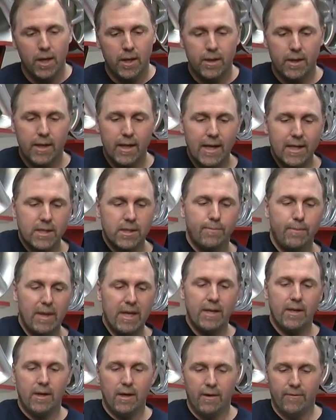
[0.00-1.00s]
The next
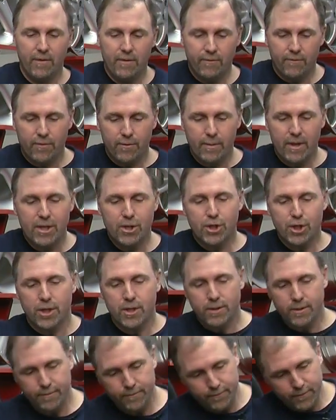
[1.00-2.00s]
bit of
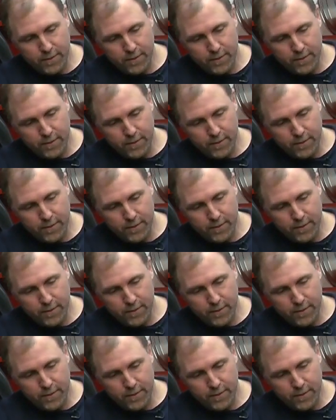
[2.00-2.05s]
information